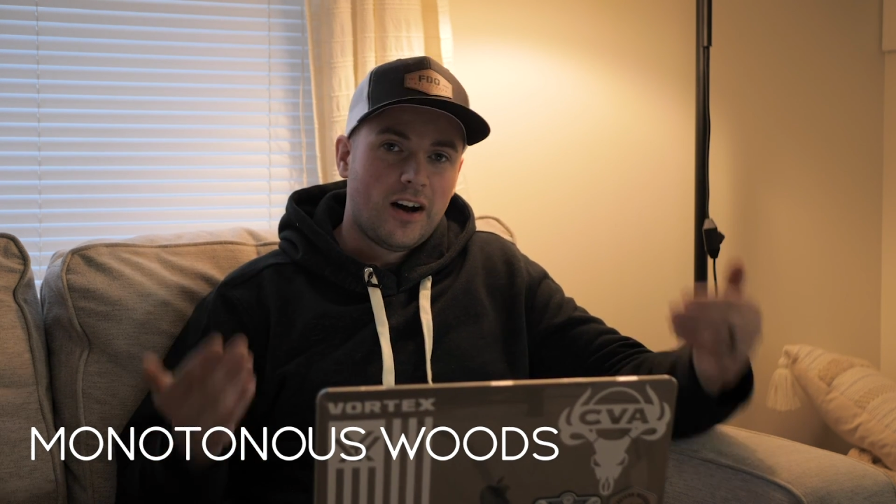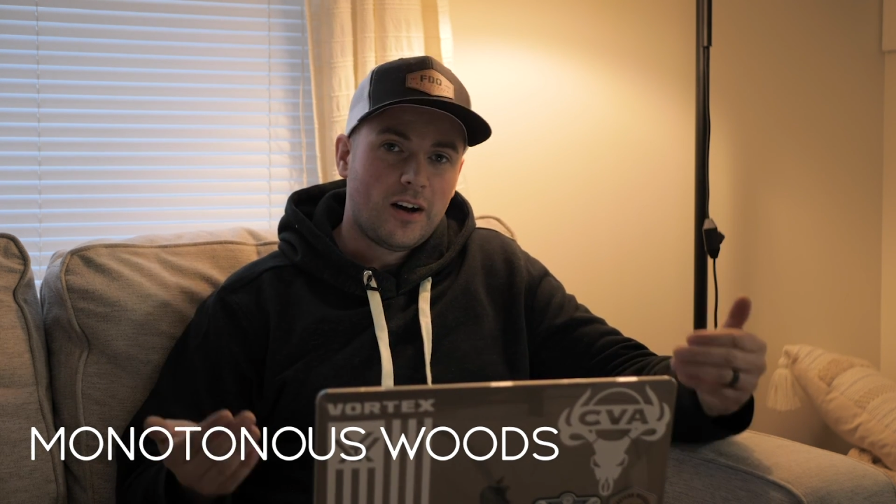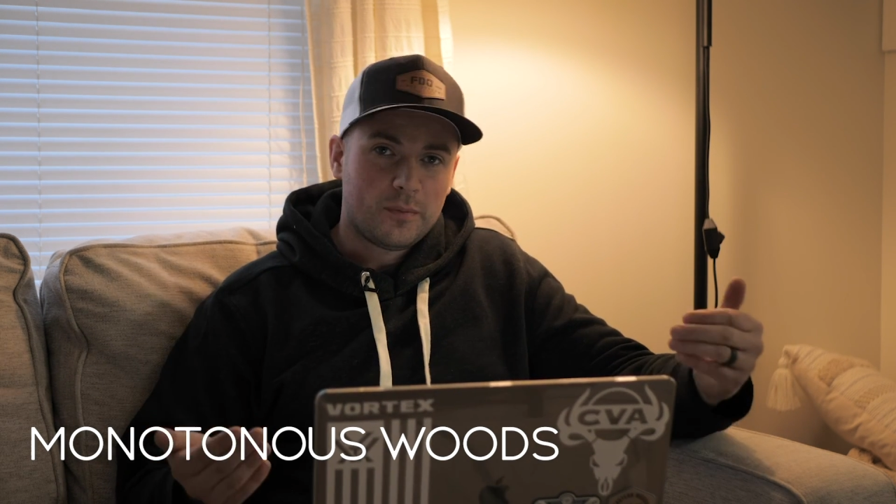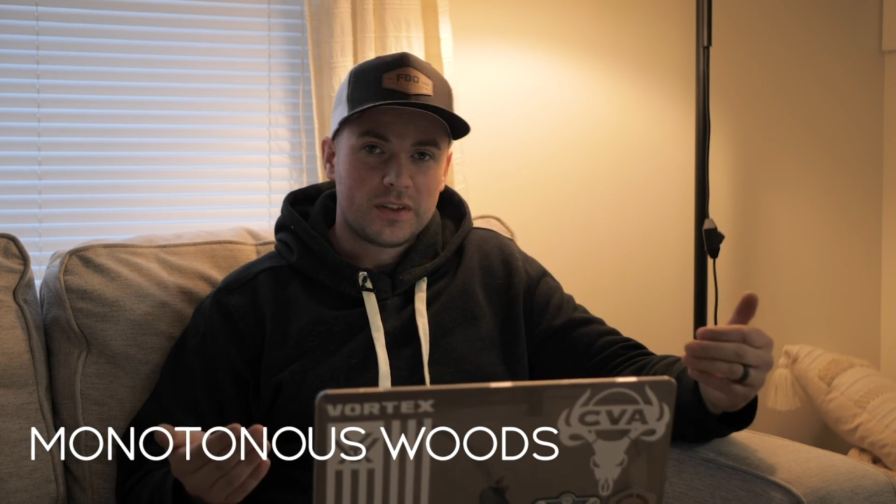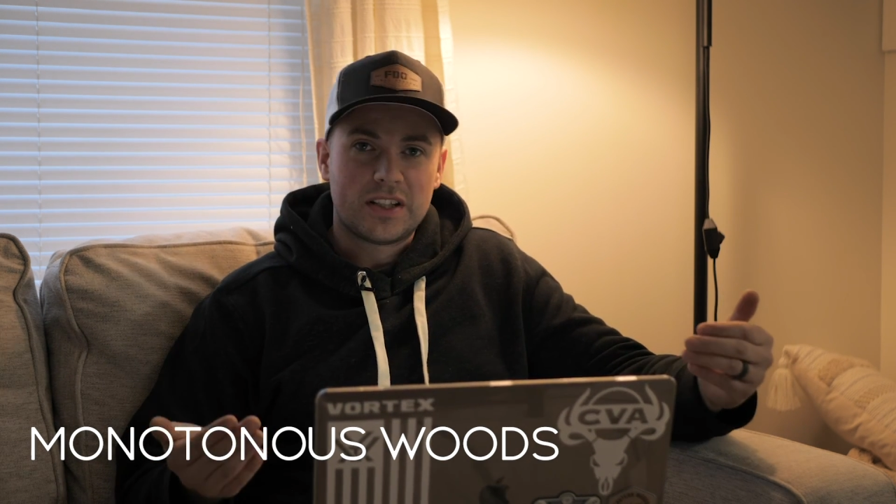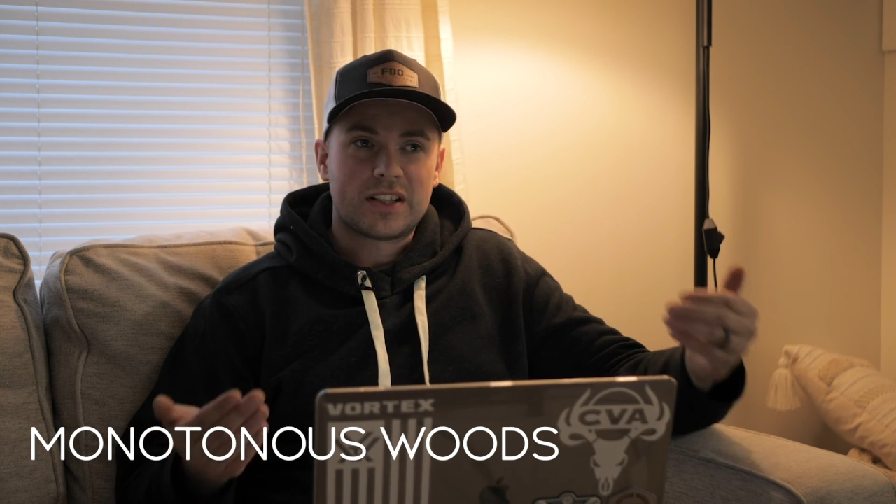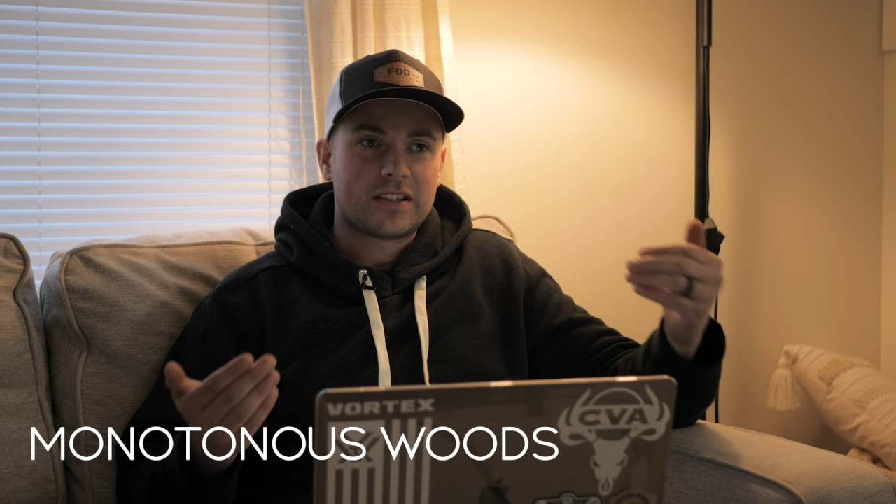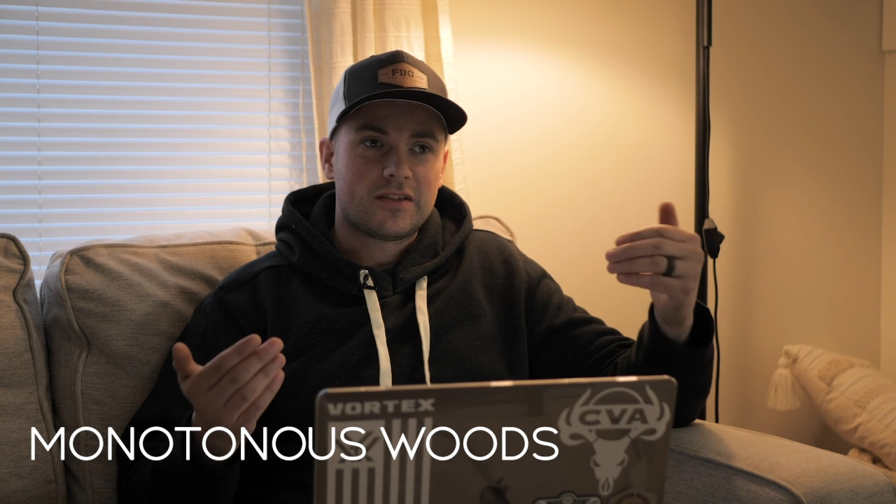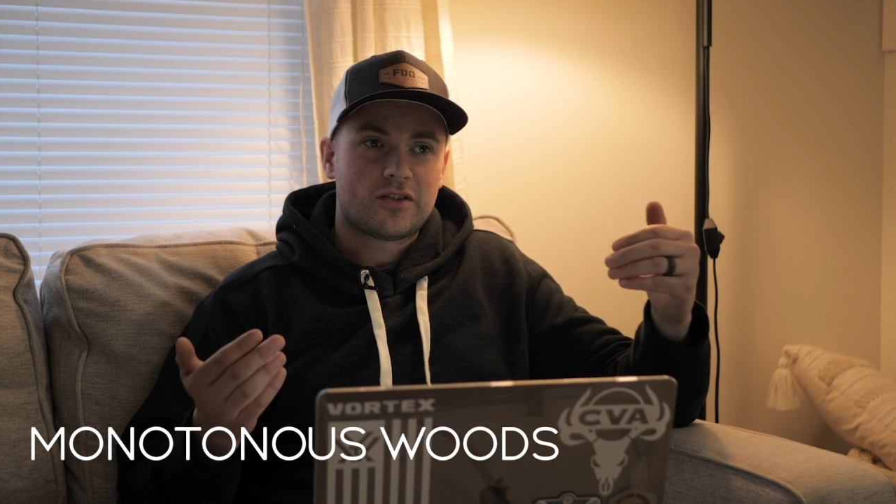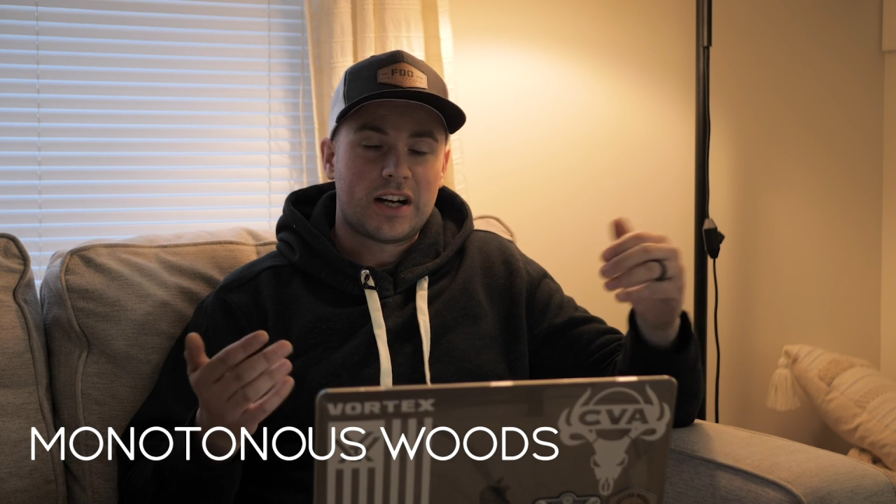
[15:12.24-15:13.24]
up
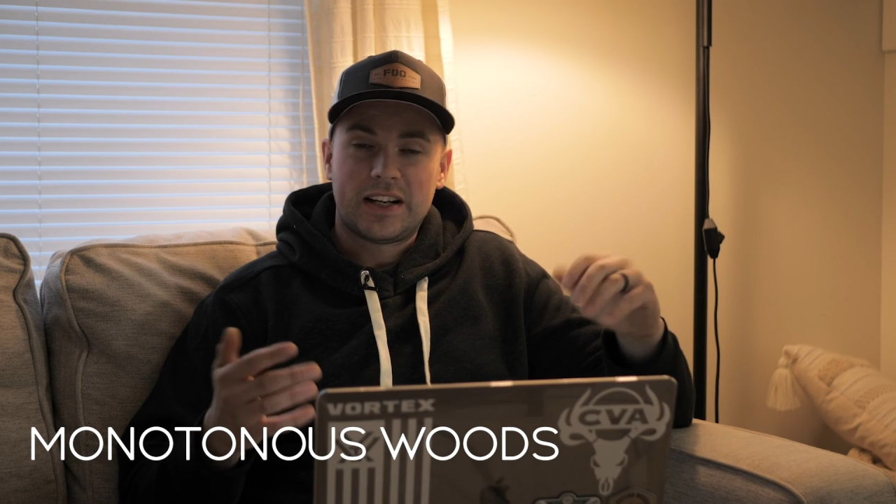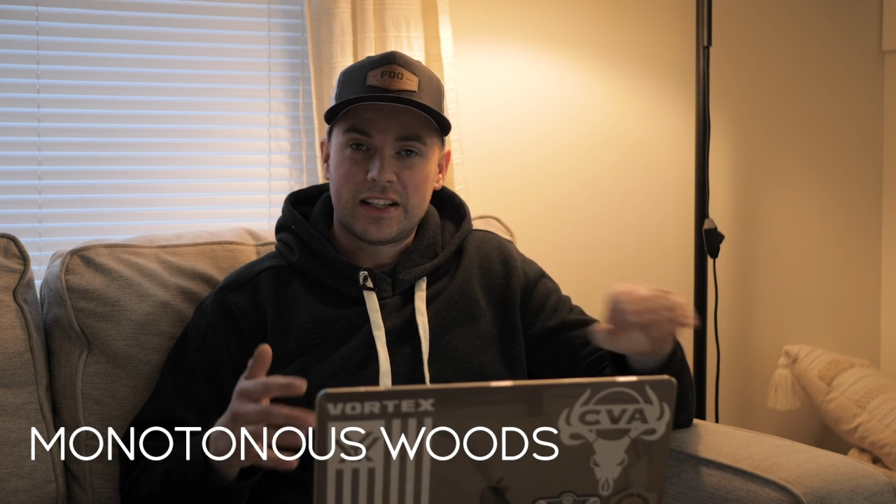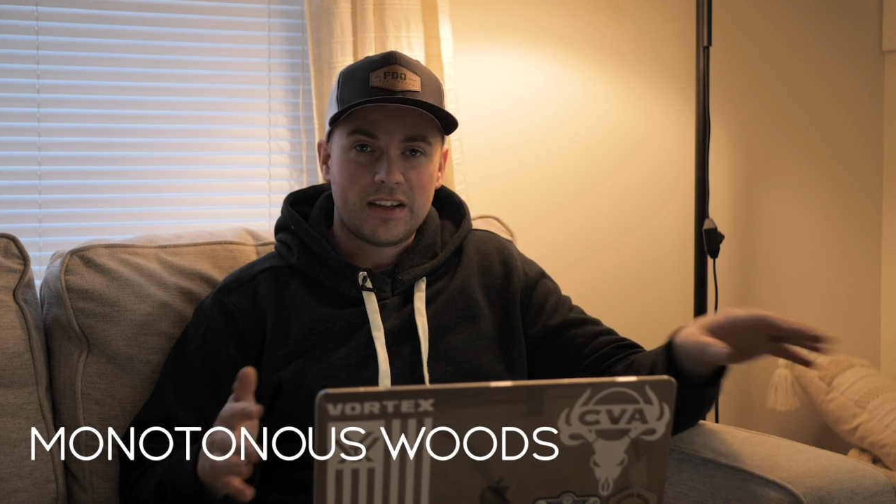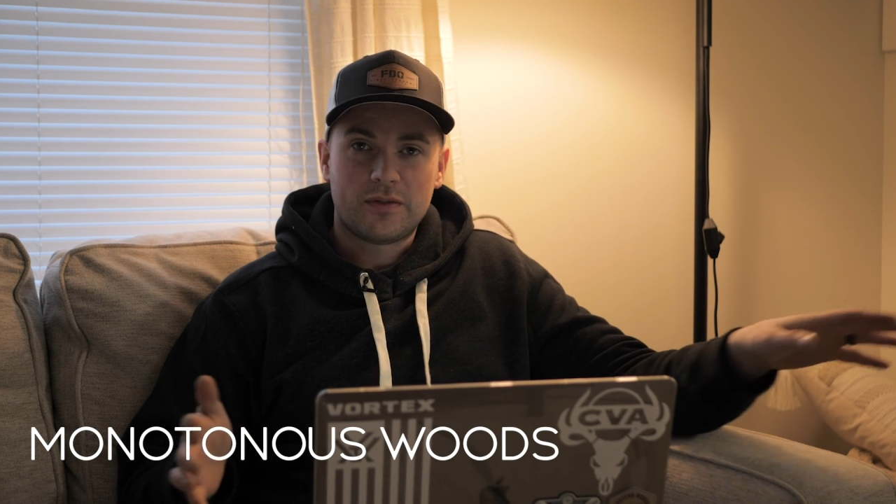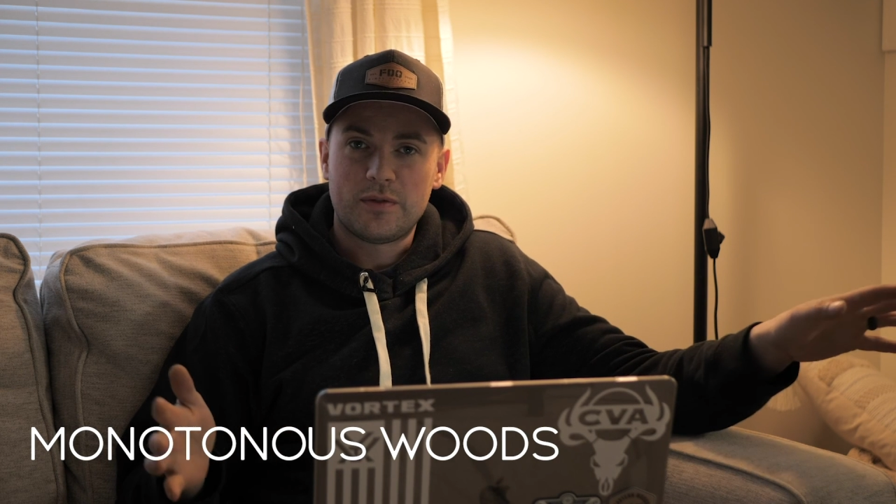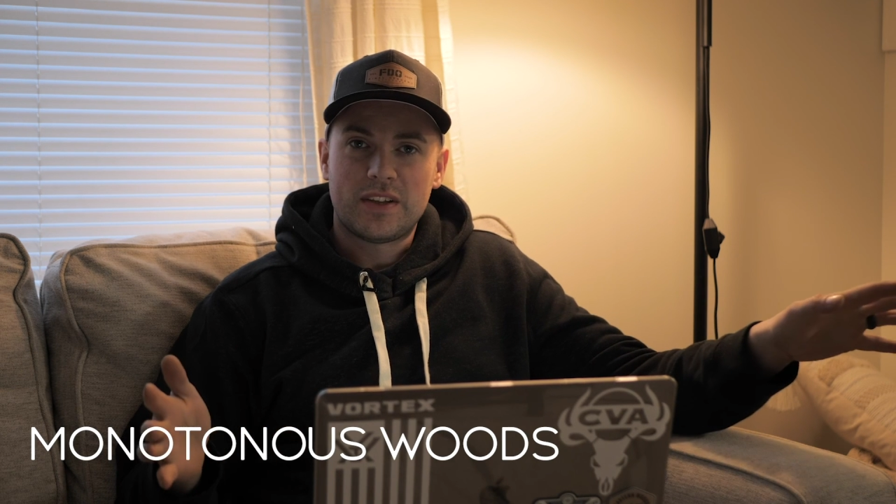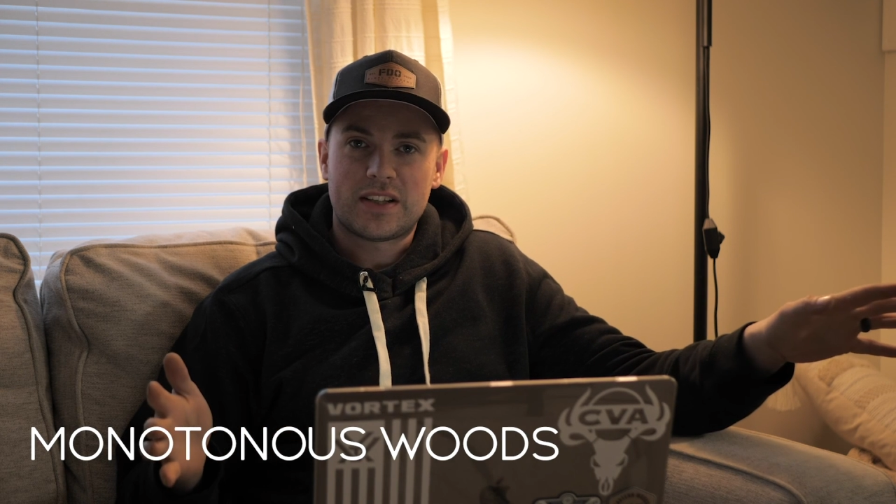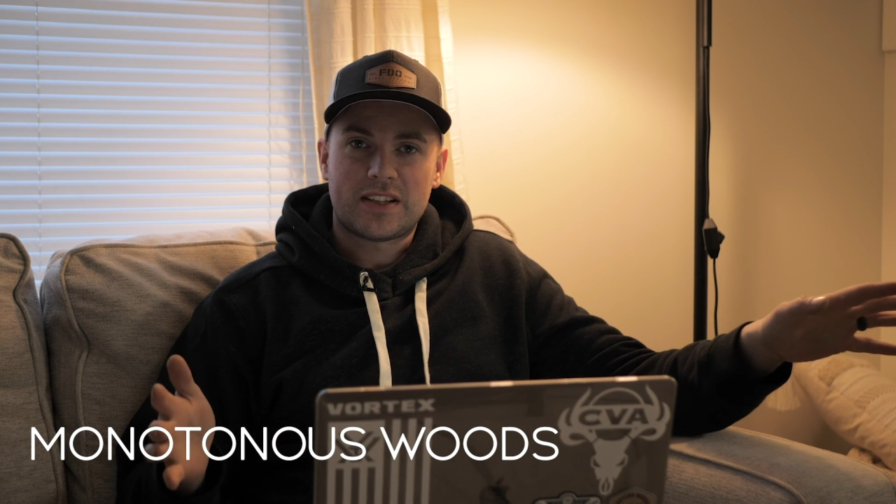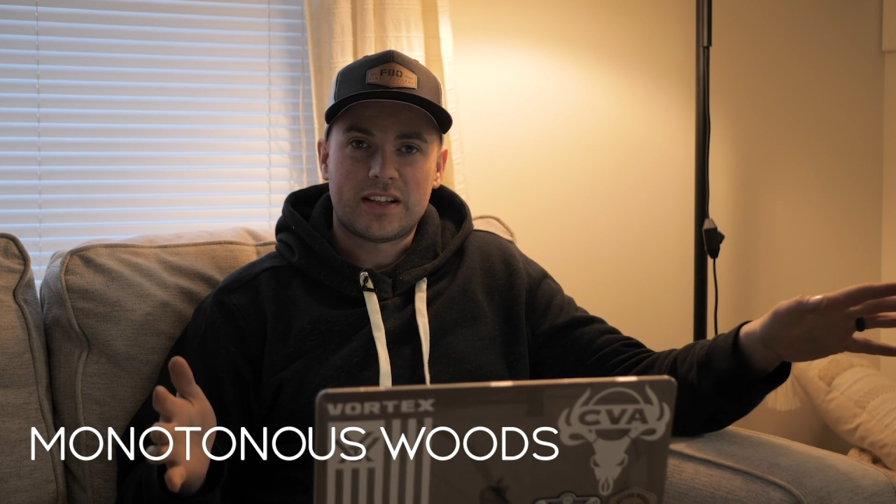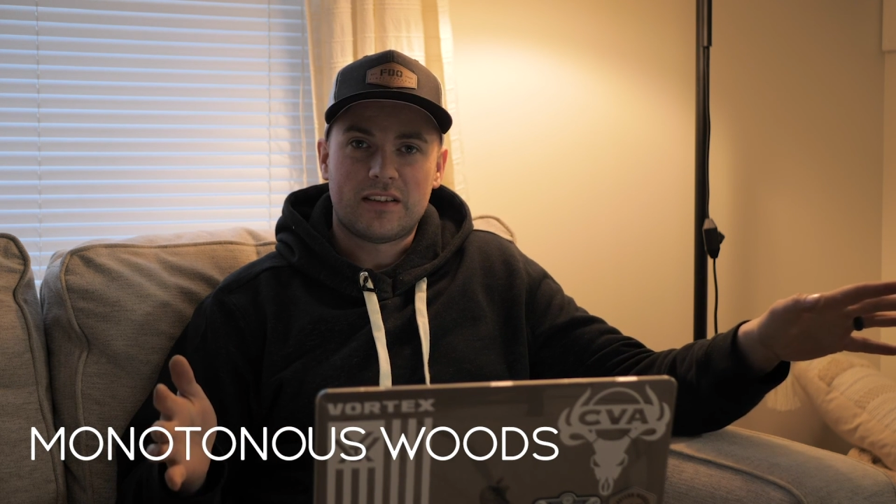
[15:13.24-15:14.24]
just trying to get through
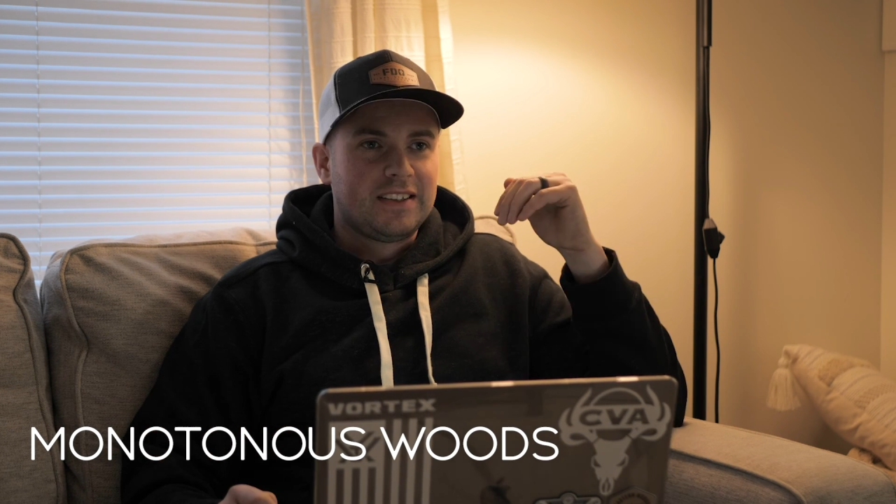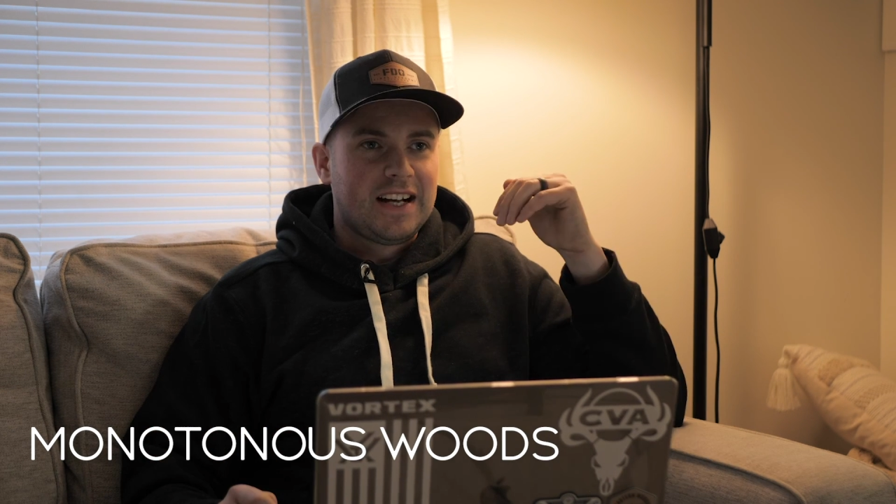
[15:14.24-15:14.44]
this stuff.